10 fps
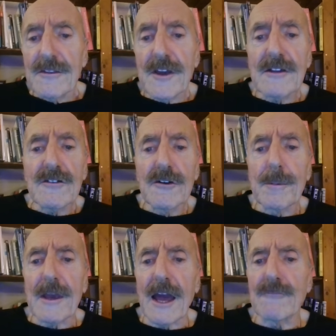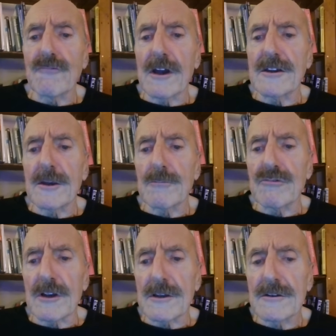They too began raiding
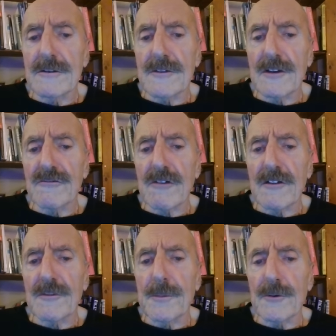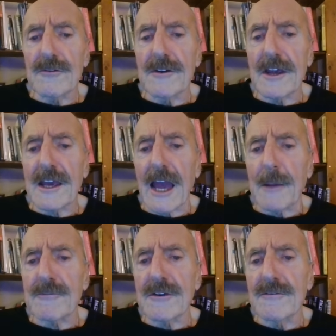Britain and then transporting their
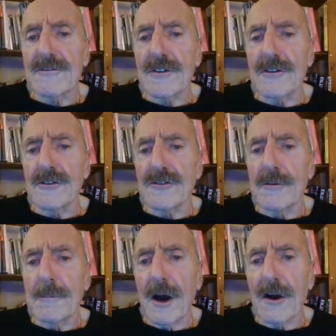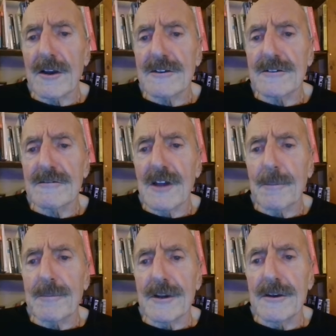captives to the new market at
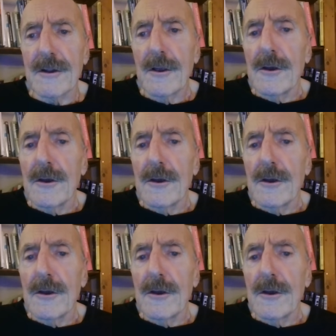Dublin,